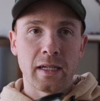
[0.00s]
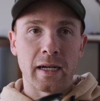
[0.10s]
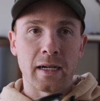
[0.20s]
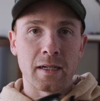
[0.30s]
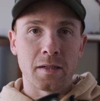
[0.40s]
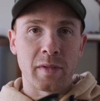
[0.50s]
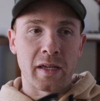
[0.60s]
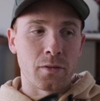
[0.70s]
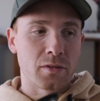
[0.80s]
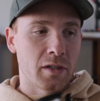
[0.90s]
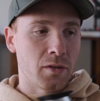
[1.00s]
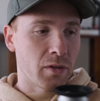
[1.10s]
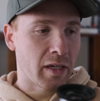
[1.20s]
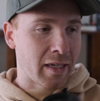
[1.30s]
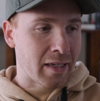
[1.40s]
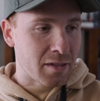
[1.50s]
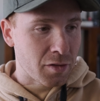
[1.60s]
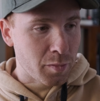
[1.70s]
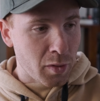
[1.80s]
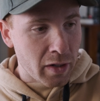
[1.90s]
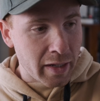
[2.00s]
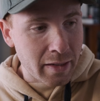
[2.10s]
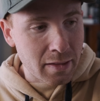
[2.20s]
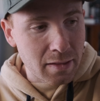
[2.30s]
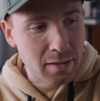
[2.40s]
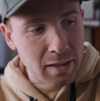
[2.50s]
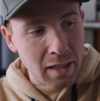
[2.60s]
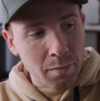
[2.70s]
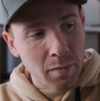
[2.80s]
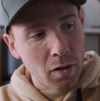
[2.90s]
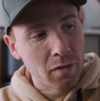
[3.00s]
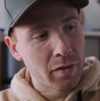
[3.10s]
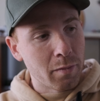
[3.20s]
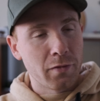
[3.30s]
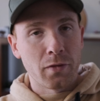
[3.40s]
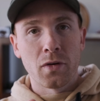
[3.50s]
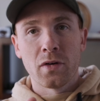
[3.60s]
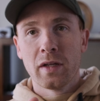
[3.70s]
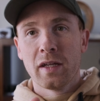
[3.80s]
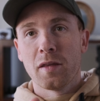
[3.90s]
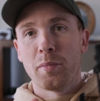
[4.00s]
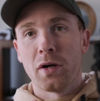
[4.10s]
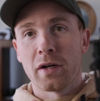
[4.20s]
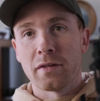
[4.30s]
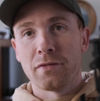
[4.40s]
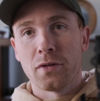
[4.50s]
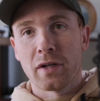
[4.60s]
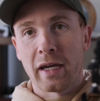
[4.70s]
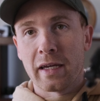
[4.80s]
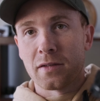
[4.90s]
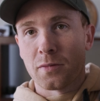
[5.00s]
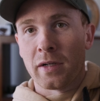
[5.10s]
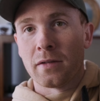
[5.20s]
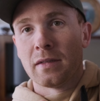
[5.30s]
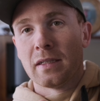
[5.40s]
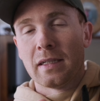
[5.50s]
And also looking into buying some of them for the Pocket 4K as well.